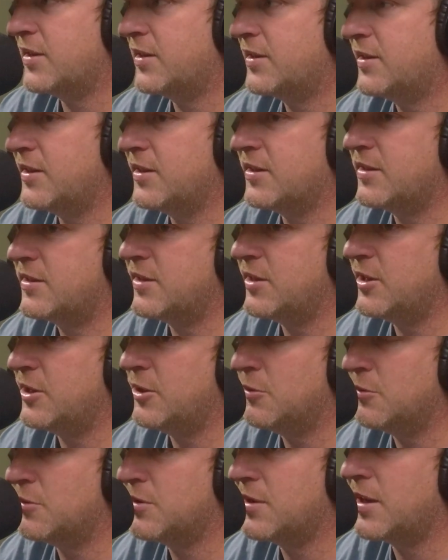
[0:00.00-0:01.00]
in Tennessee,
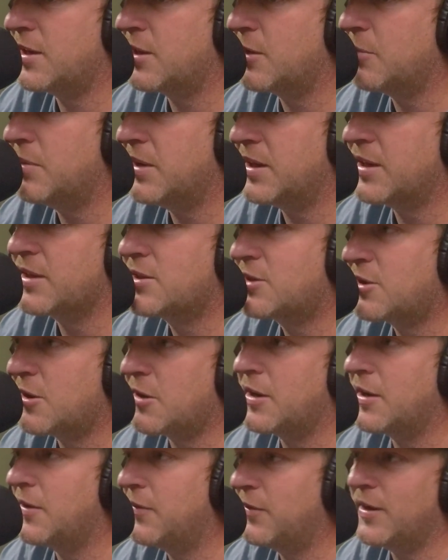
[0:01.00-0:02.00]
who's like the biggest
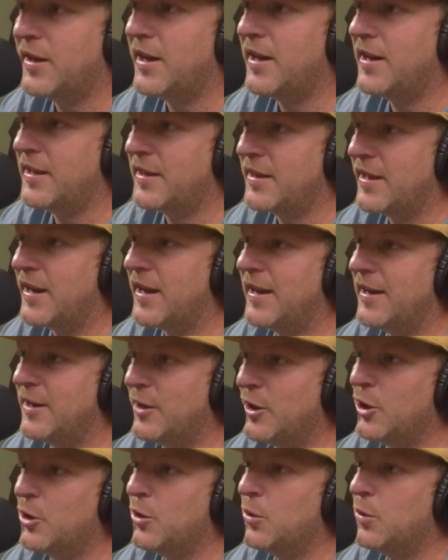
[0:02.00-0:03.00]
turkey fanatic that I
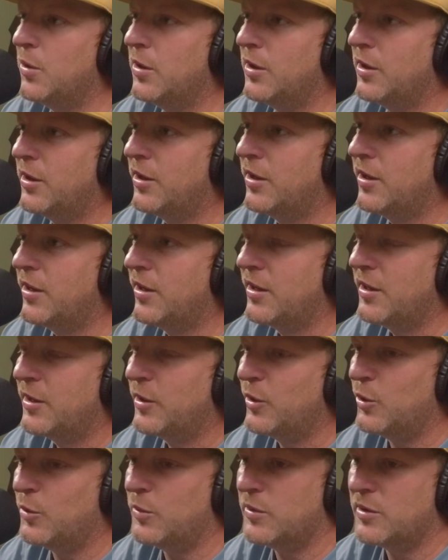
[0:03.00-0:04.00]
know,
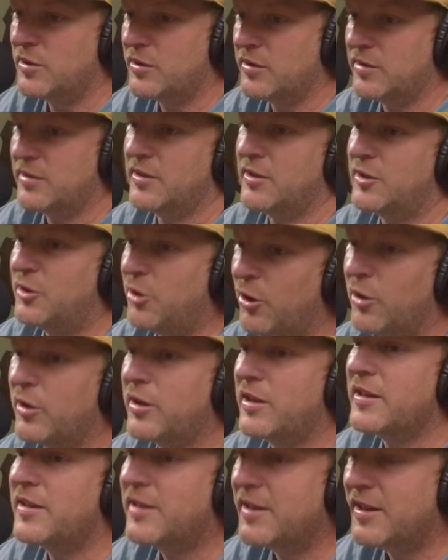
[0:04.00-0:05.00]
who is just a
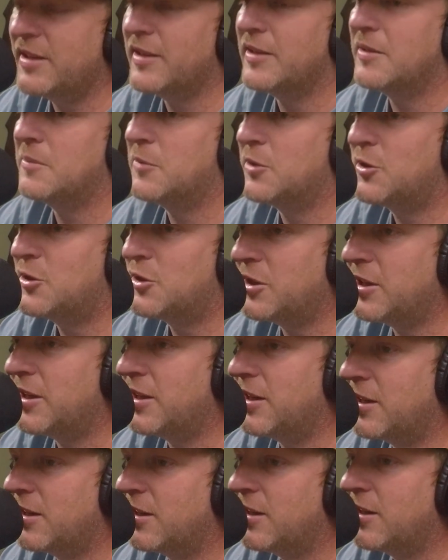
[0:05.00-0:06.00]
turkey killing
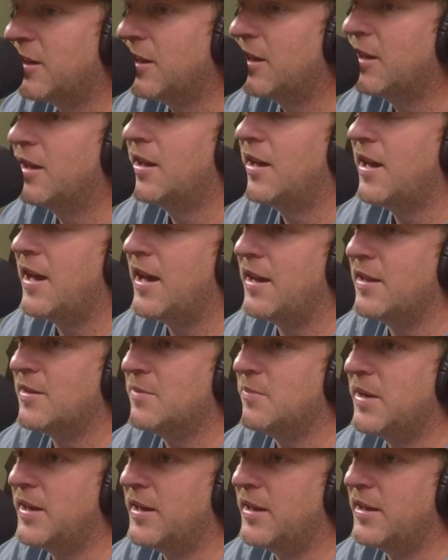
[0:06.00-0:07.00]
machine,
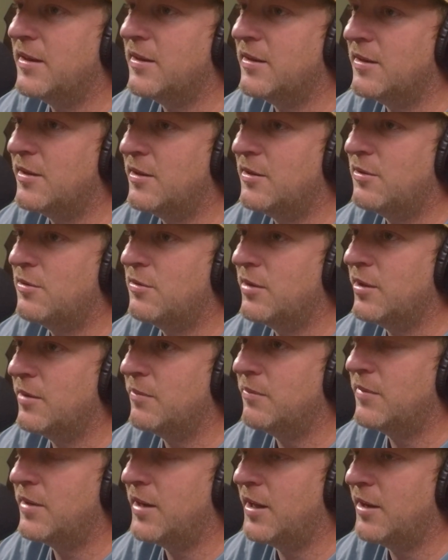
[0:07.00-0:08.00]
has made the
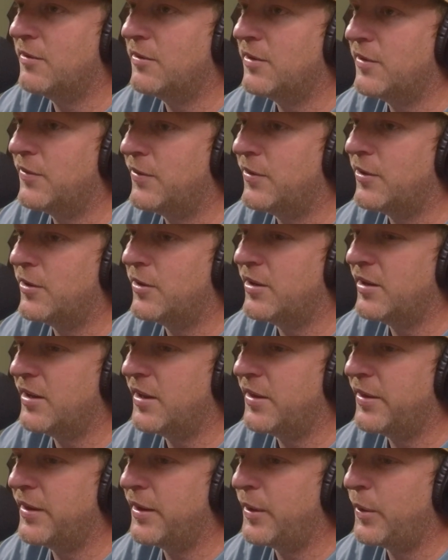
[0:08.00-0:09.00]
trip down to Florida.
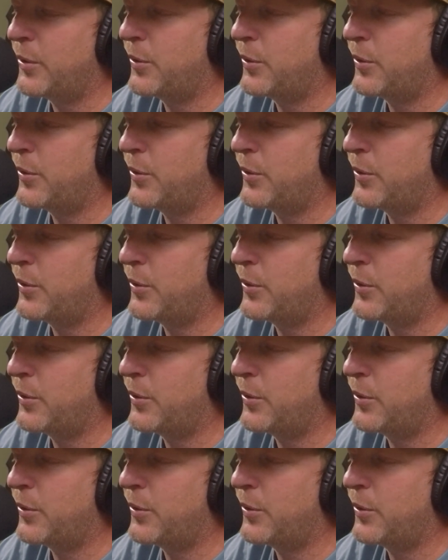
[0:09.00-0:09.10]
I think